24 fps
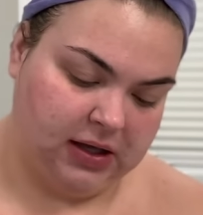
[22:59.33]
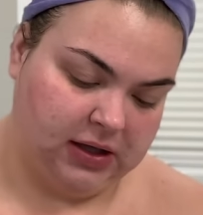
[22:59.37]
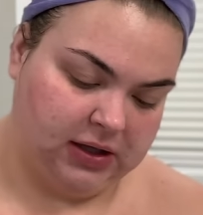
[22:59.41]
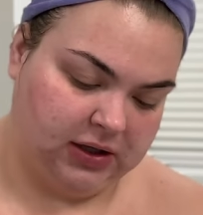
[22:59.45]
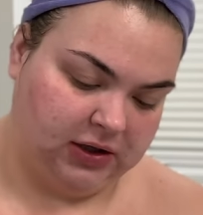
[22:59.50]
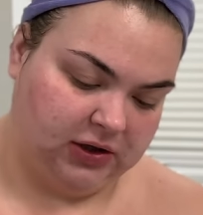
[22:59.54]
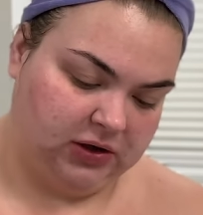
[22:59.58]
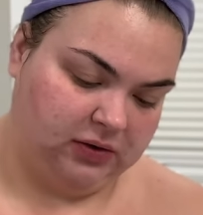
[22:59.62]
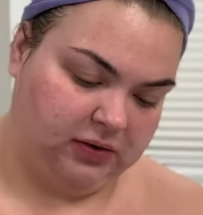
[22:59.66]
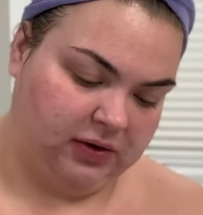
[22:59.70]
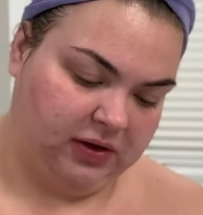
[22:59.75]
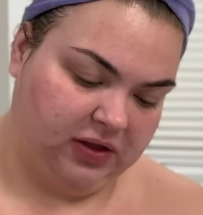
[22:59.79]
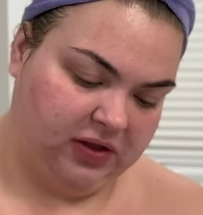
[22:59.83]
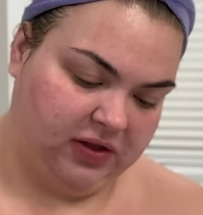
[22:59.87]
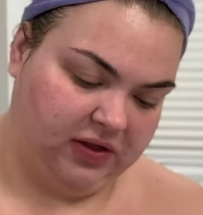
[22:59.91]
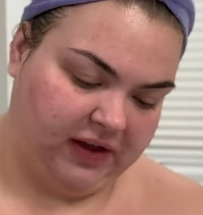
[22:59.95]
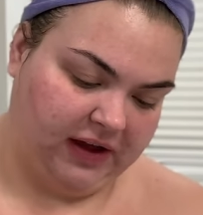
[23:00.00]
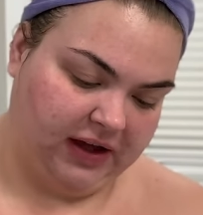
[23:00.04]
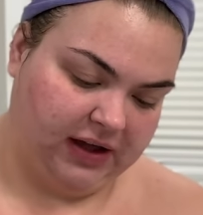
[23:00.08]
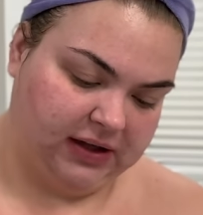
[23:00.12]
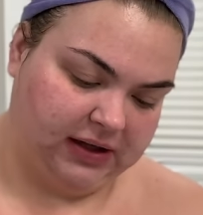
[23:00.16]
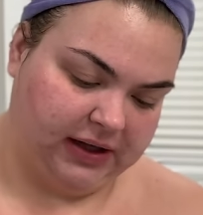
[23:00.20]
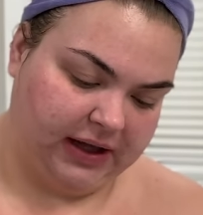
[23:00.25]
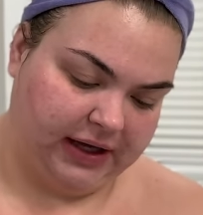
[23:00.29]
You do a
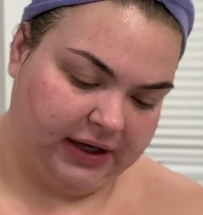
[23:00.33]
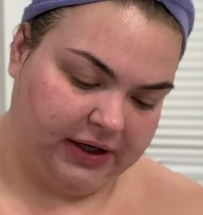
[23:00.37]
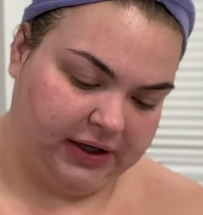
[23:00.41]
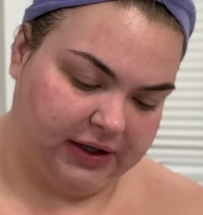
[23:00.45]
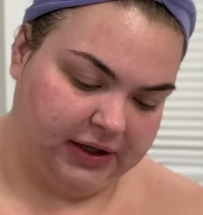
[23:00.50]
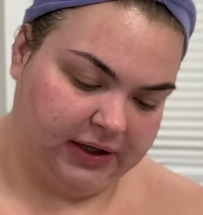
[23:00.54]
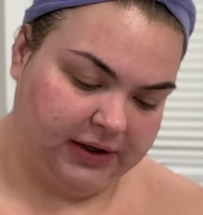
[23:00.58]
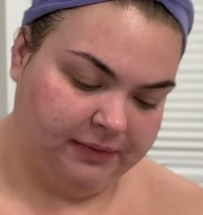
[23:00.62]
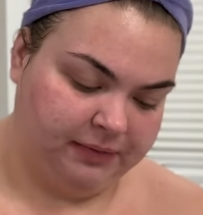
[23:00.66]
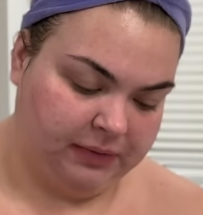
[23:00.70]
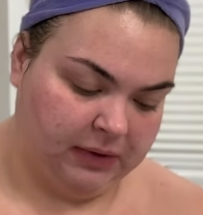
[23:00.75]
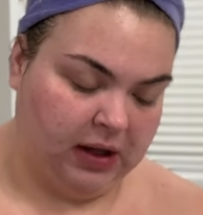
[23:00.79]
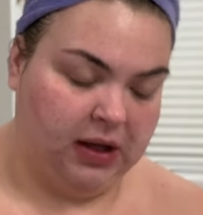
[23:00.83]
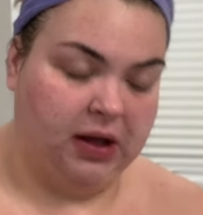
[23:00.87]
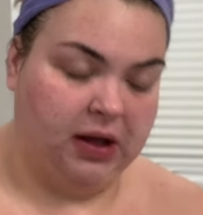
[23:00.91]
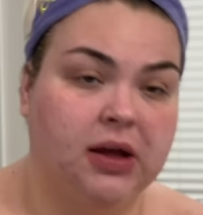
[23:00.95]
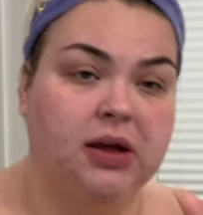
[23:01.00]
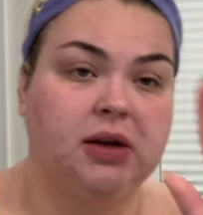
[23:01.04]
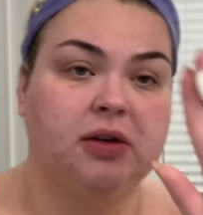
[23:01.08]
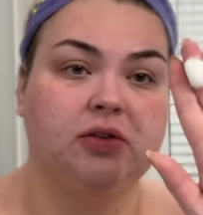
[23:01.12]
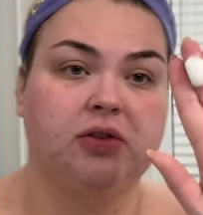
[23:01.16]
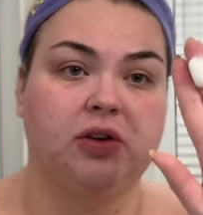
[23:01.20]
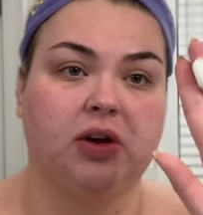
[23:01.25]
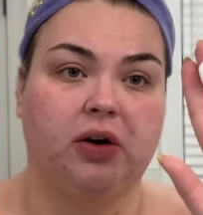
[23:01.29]
thick layer.
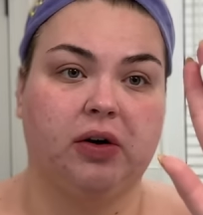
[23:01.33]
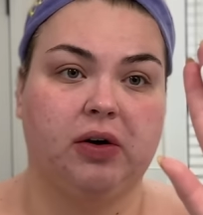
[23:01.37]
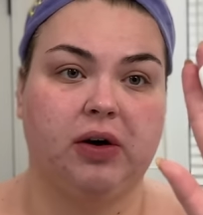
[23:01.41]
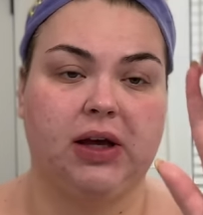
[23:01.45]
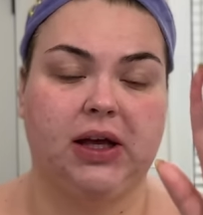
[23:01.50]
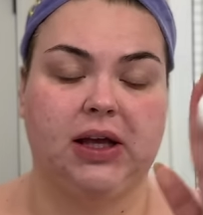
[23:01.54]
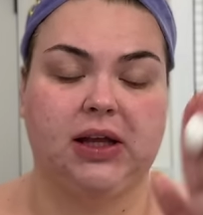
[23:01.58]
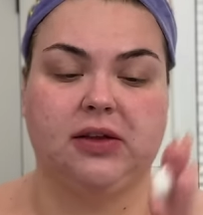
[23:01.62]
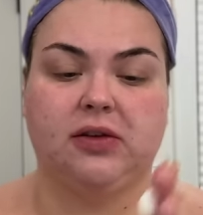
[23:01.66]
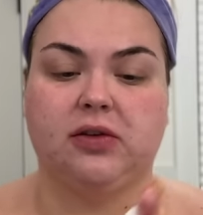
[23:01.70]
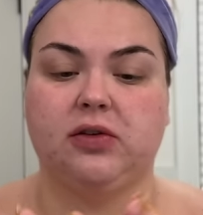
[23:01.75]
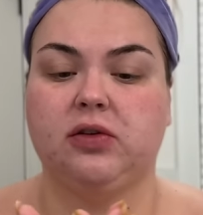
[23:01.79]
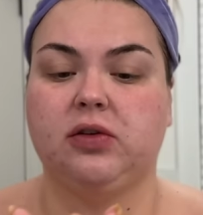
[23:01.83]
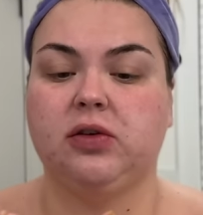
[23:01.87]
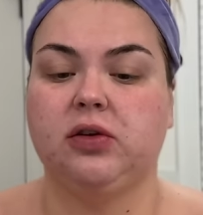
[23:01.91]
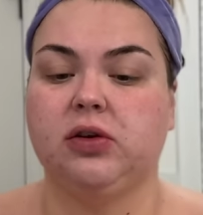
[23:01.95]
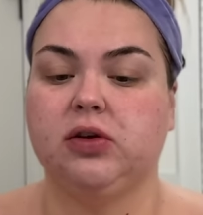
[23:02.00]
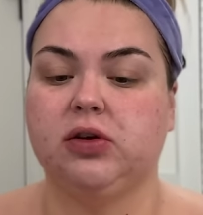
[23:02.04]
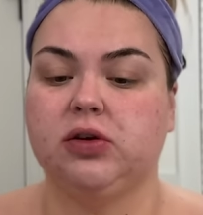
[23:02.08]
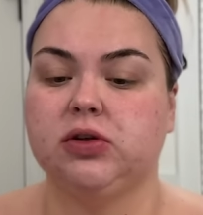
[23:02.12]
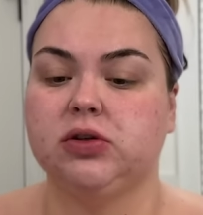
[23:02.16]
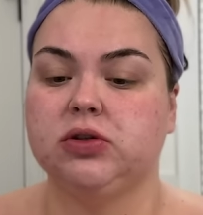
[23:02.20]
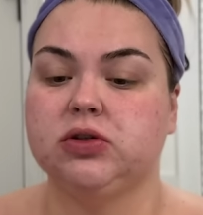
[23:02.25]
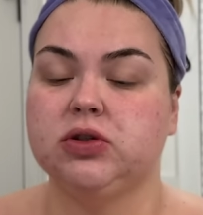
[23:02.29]
So it's
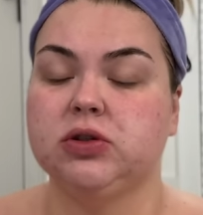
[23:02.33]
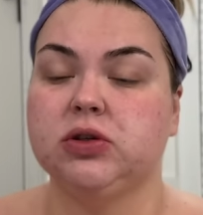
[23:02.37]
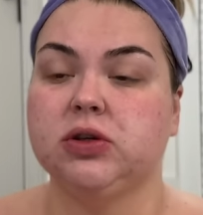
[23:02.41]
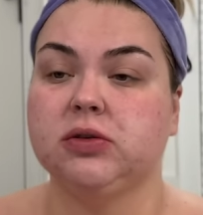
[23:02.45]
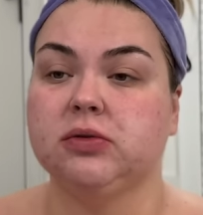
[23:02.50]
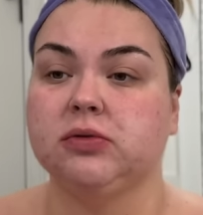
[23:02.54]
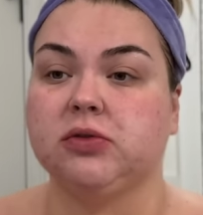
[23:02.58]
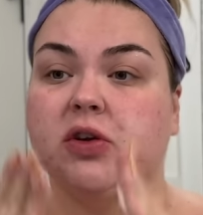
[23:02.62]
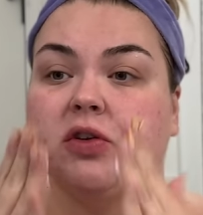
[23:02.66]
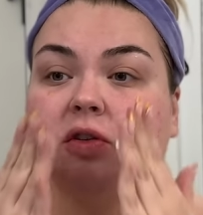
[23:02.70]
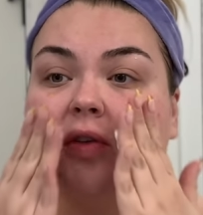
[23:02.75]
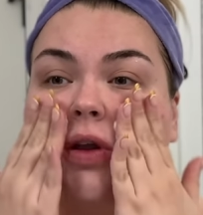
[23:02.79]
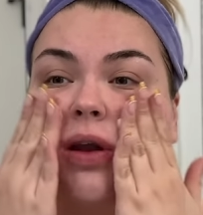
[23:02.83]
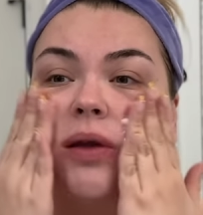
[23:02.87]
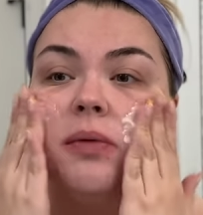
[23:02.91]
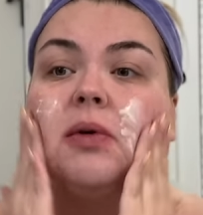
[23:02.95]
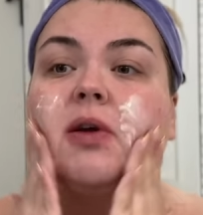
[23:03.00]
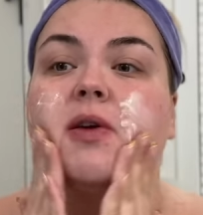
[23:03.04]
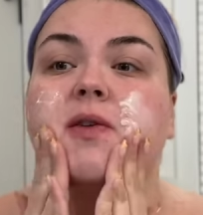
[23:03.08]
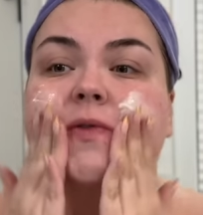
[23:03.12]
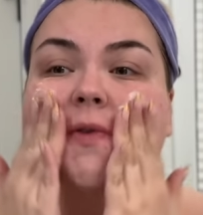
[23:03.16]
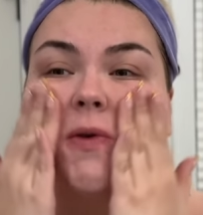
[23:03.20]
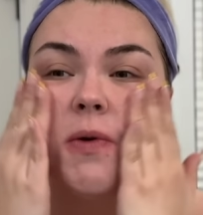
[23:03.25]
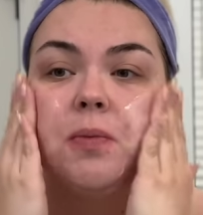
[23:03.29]
just gonna be
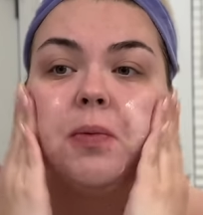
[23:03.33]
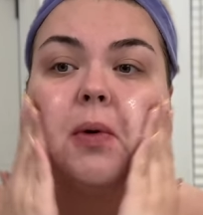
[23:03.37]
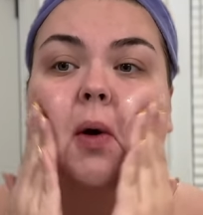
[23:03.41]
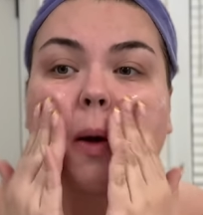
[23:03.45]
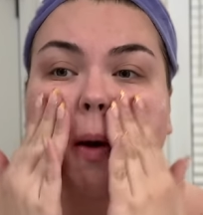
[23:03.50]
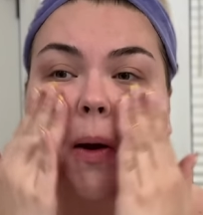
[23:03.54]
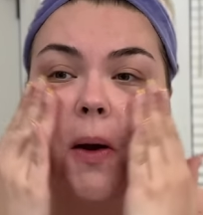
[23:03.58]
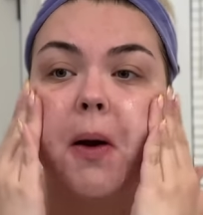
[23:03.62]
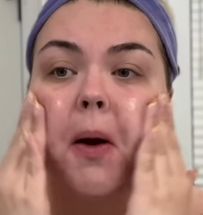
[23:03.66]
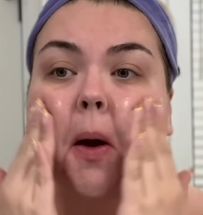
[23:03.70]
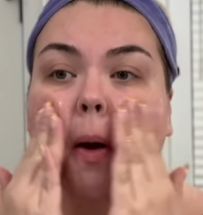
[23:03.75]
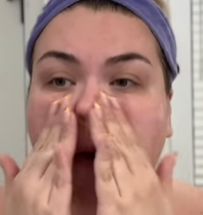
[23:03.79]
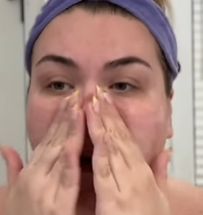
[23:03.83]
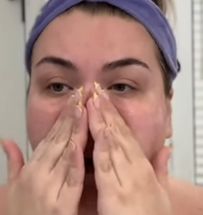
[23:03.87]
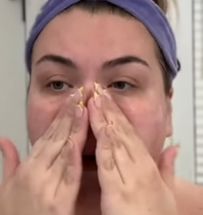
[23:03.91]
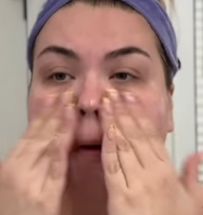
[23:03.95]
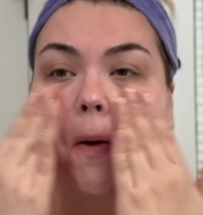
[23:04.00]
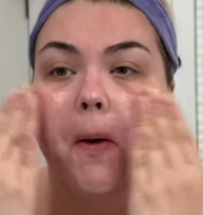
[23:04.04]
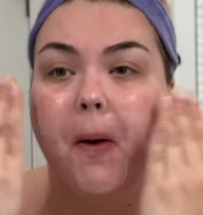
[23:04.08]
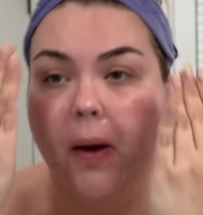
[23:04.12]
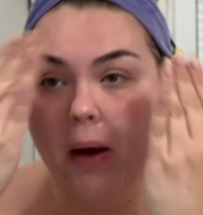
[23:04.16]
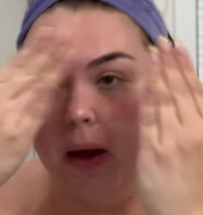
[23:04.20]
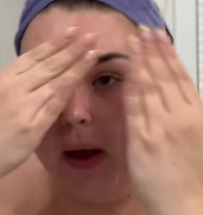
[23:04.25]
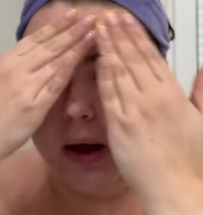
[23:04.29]
super
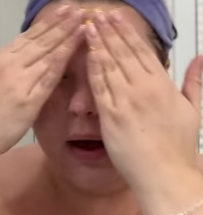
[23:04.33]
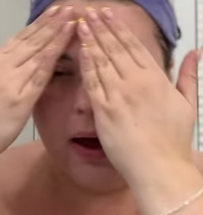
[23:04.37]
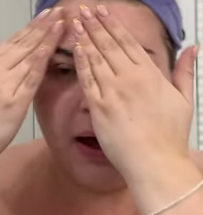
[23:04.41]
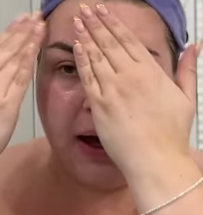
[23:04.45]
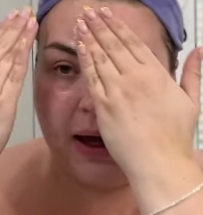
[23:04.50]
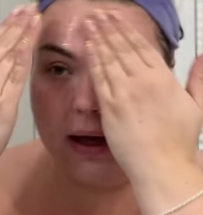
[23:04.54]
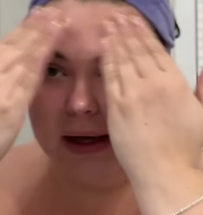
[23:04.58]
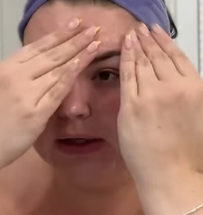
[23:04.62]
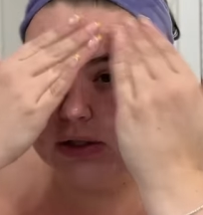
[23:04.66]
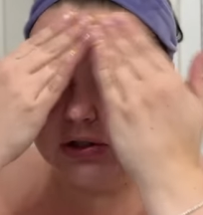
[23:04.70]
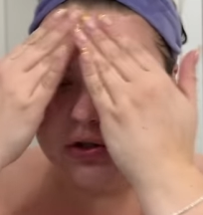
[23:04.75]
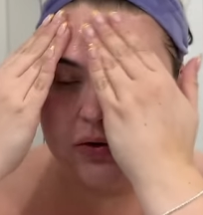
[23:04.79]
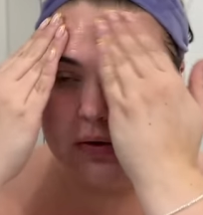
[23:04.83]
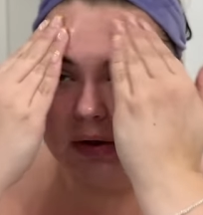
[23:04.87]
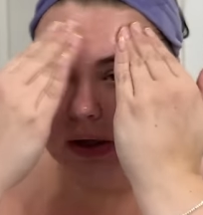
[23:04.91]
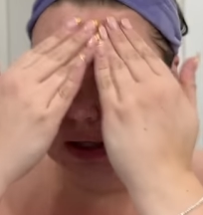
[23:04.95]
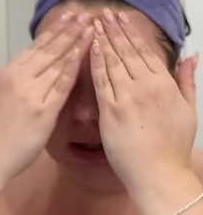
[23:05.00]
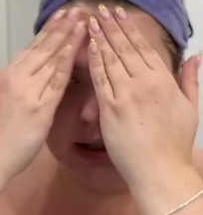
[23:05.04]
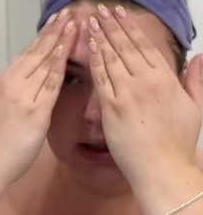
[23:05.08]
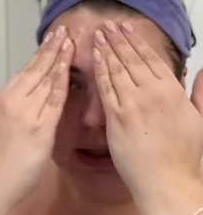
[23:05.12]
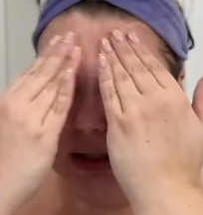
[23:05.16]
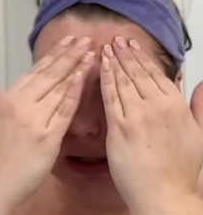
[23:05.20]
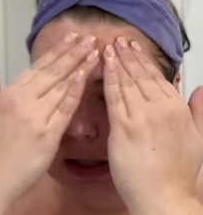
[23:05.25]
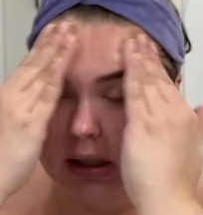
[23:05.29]

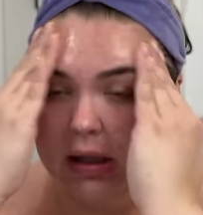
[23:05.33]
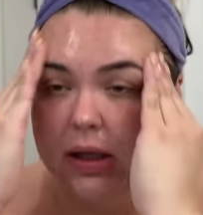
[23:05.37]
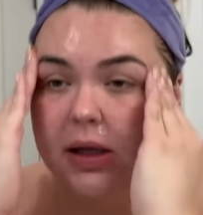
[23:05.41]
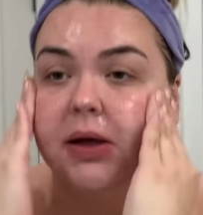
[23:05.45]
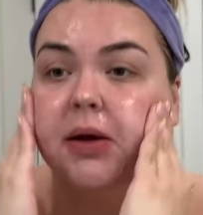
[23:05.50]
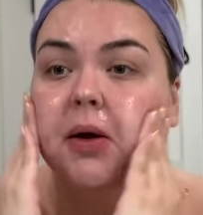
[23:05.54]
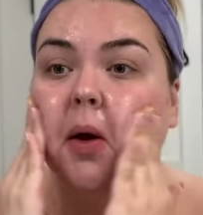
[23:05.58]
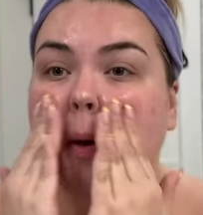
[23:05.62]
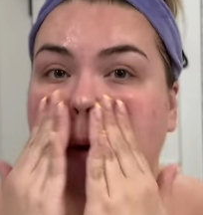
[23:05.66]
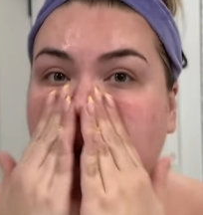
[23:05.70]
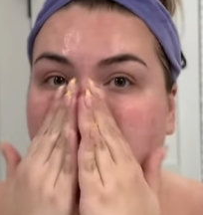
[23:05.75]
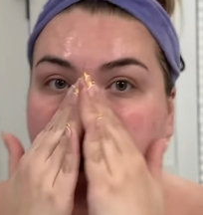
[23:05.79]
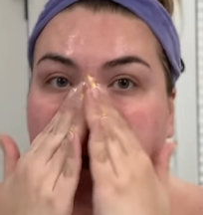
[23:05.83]
hydrating.